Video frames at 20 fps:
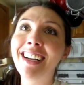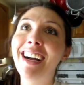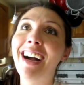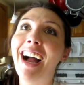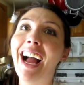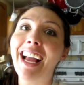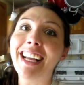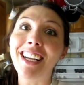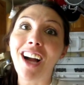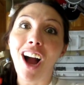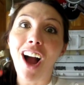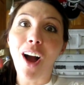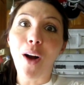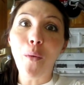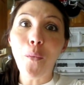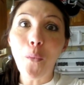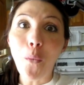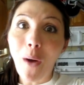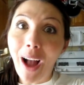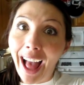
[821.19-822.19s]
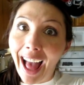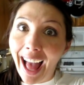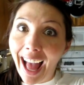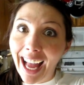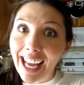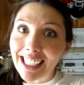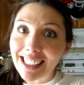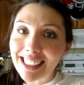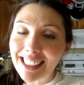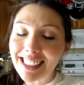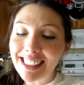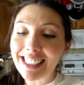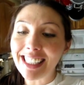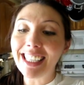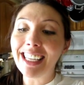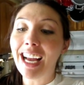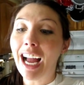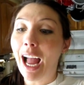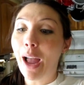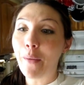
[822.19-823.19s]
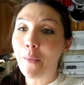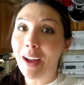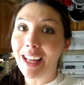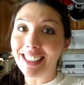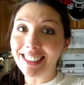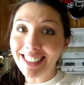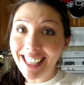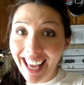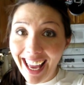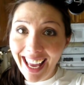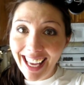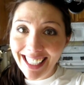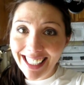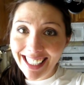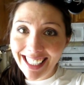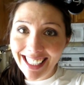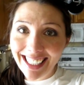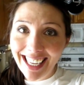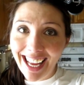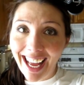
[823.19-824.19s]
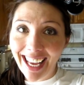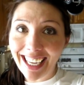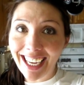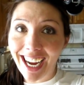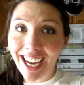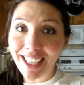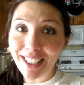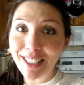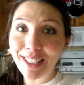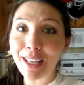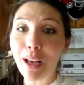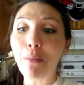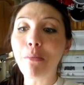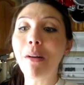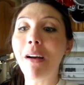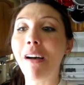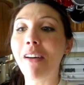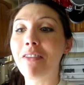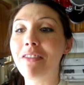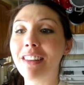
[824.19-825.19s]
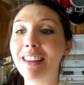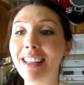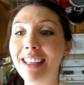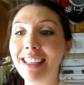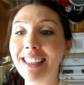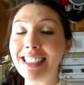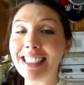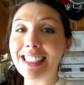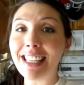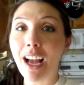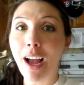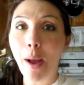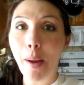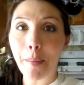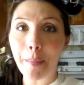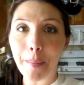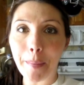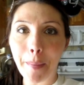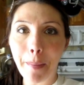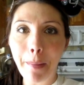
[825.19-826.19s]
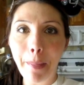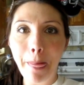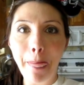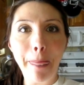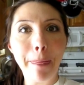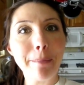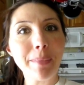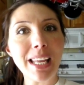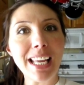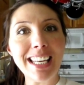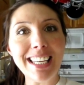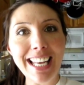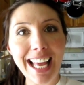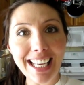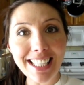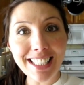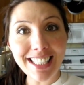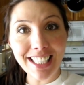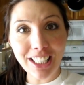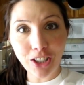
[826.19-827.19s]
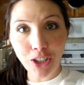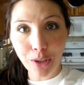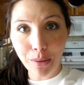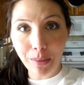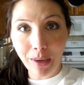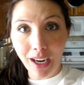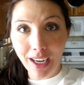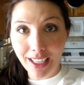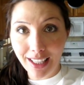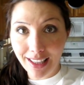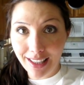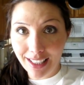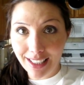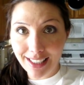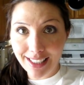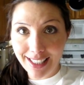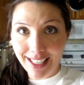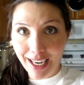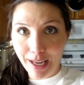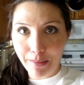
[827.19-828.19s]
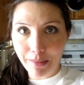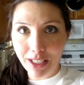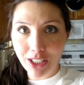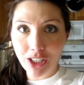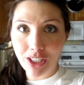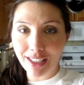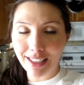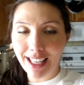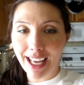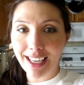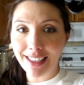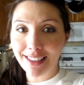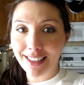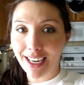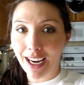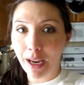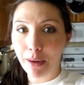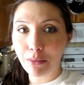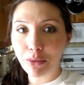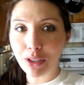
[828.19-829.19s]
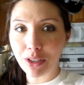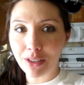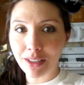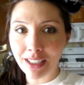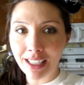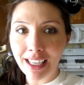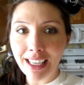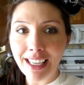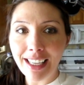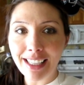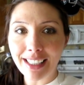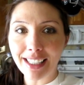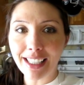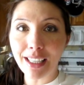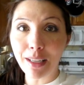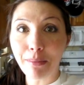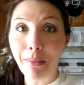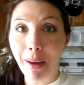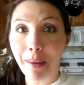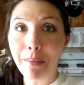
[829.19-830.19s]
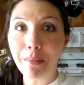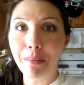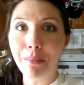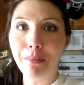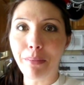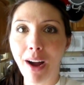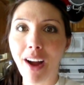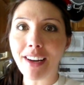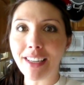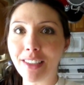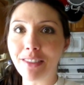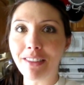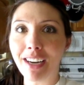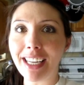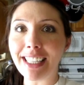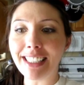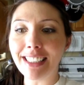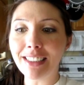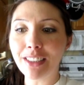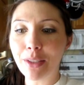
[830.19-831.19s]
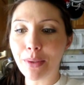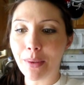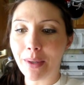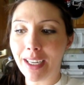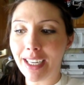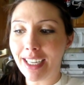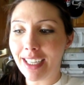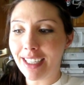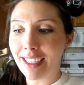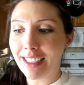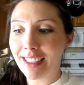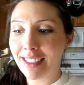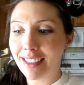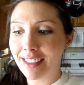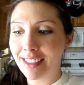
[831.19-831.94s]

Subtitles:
I got waxed. I went tanning. I got some of these nesting your body things that I mentioned last time, just getting my body ready to where